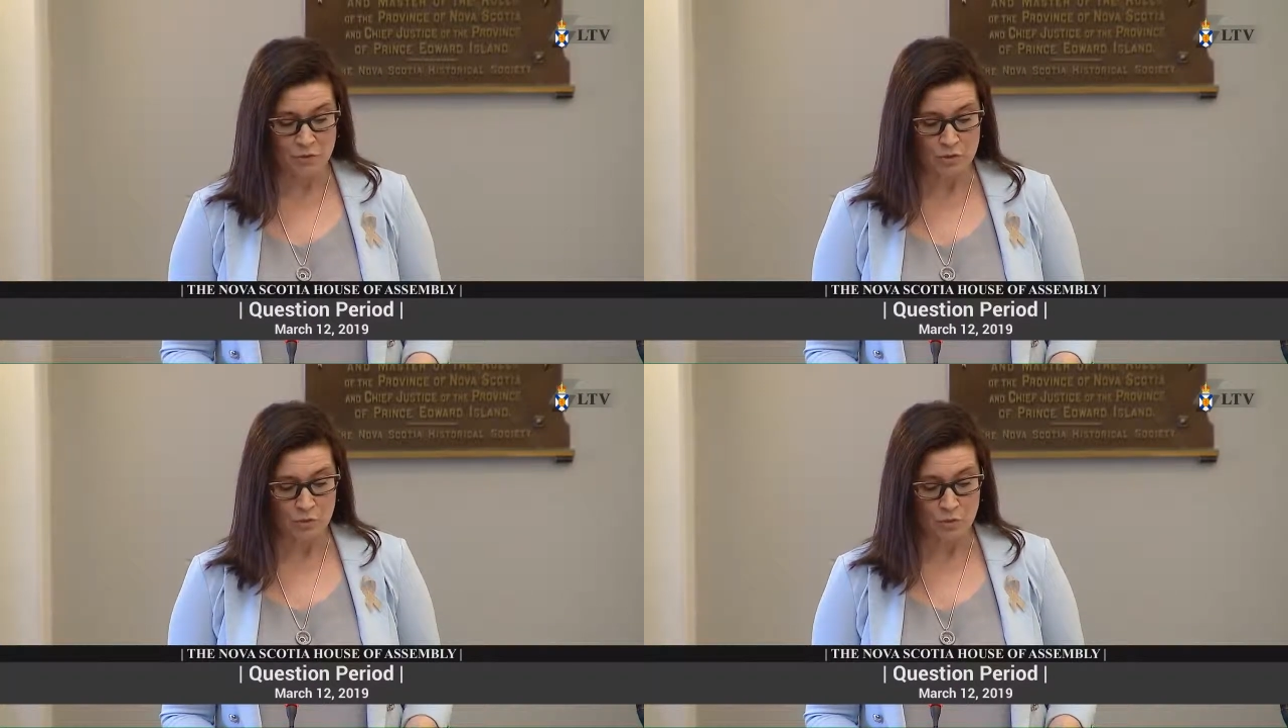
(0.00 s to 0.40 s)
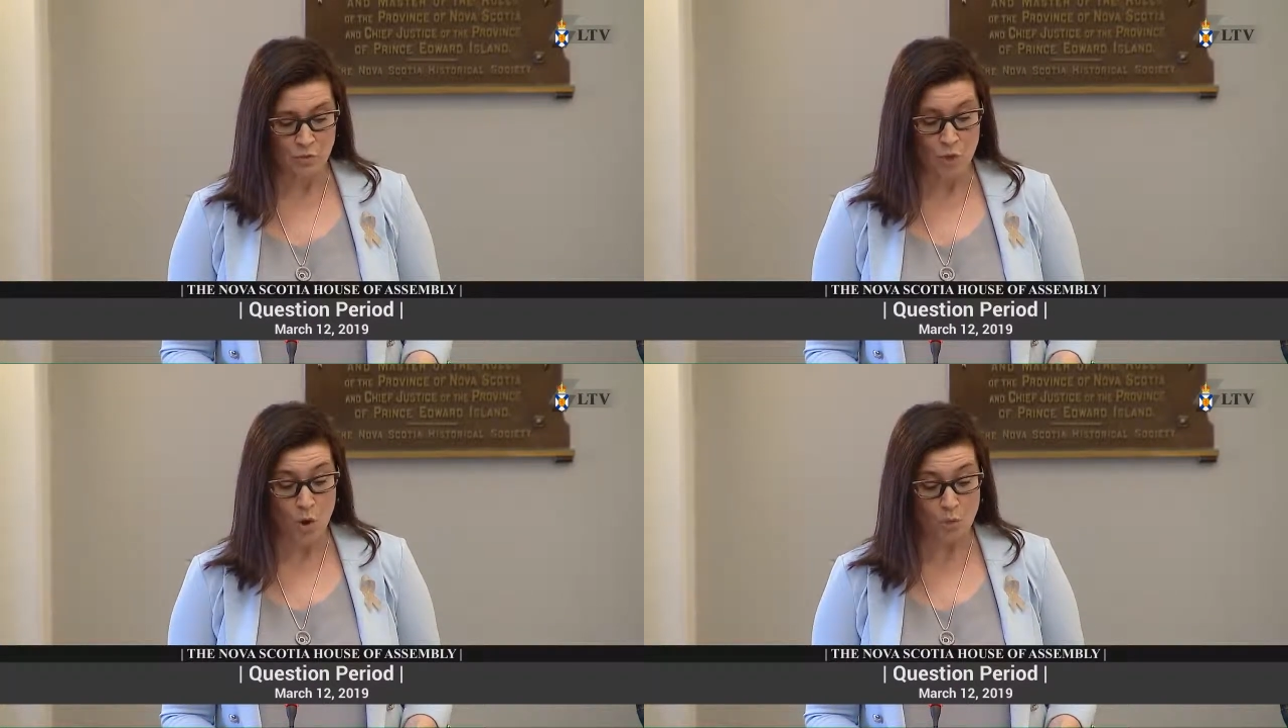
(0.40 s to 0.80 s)
Renewal
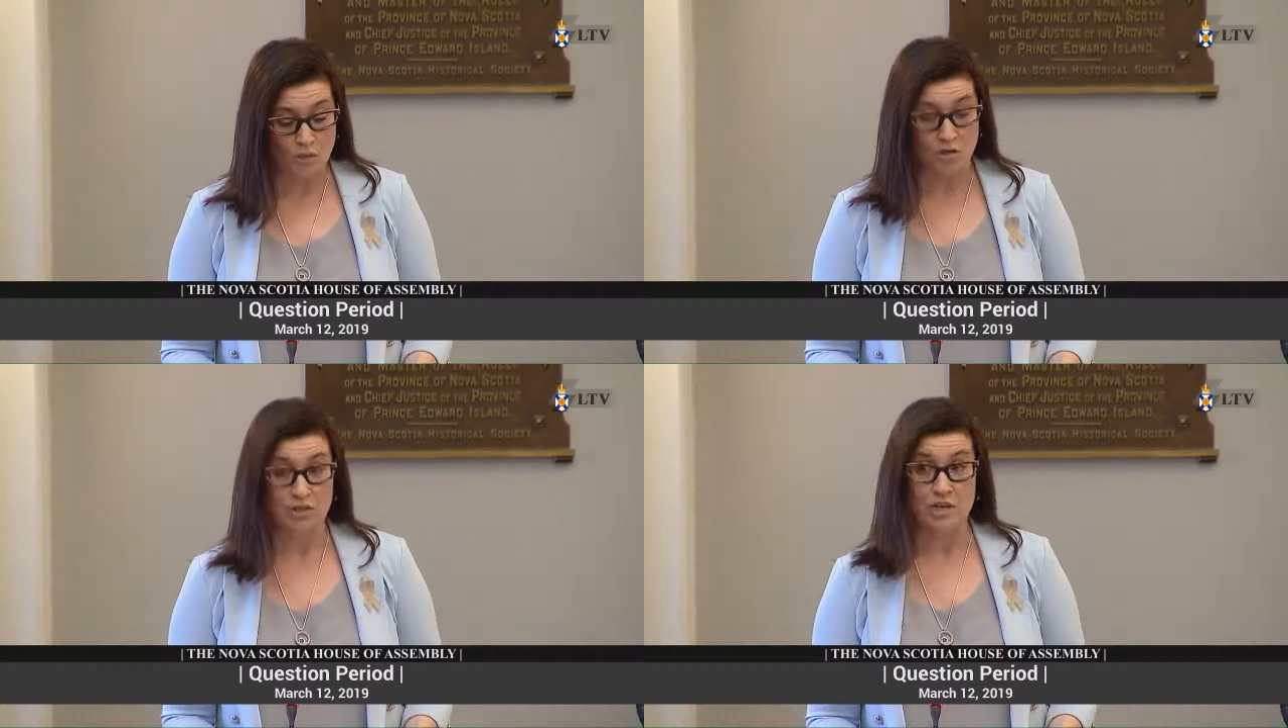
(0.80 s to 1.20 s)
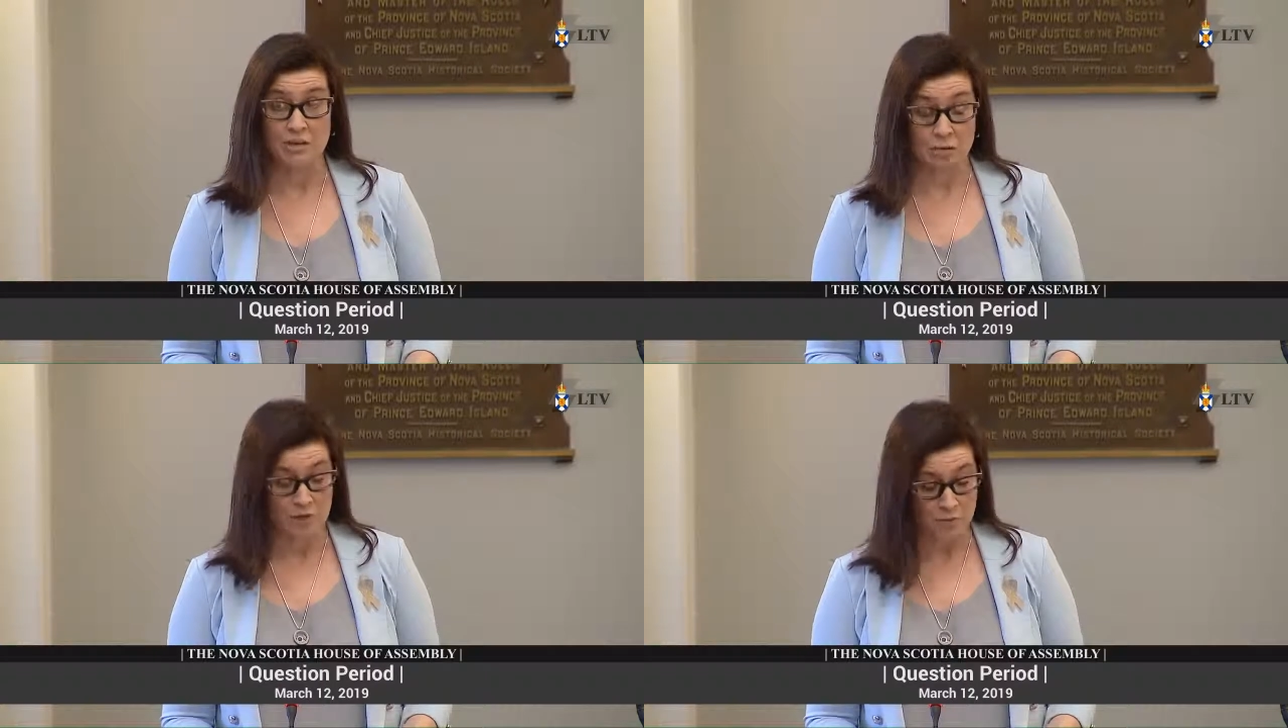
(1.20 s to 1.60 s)
wrote on
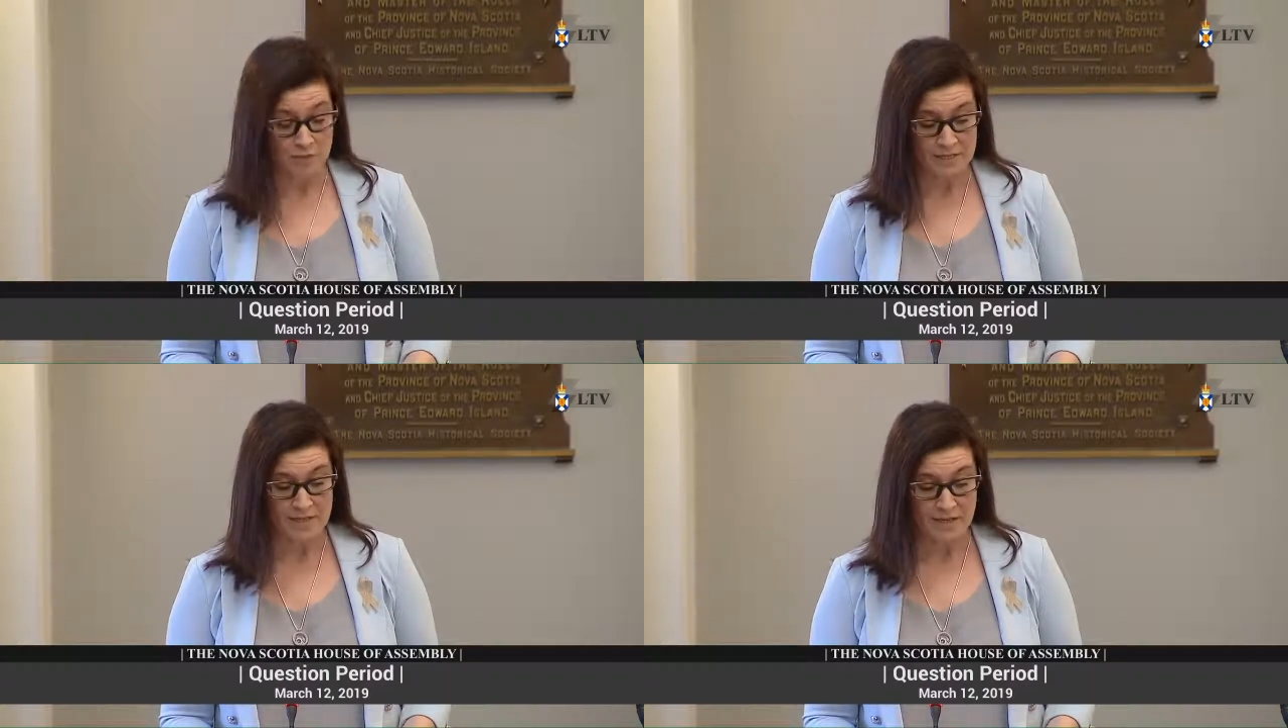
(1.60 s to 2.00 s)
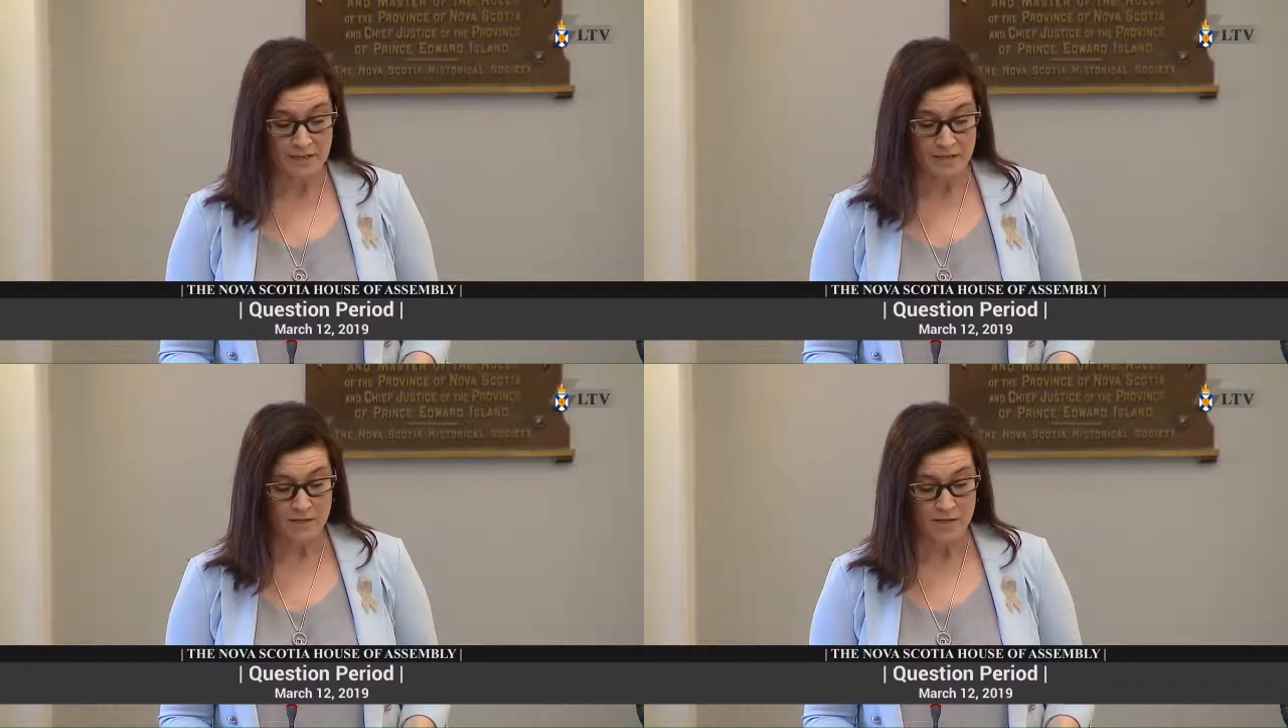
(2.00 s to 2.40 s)
January
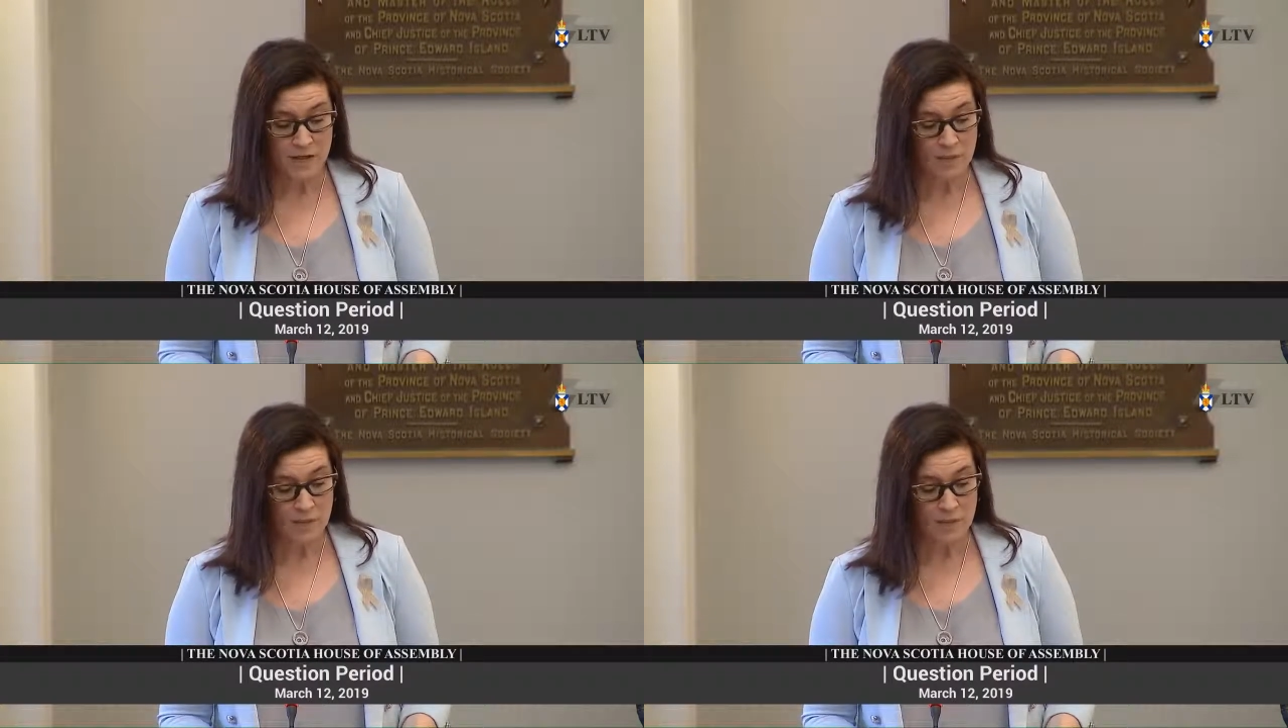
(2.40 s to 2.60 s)
22nd,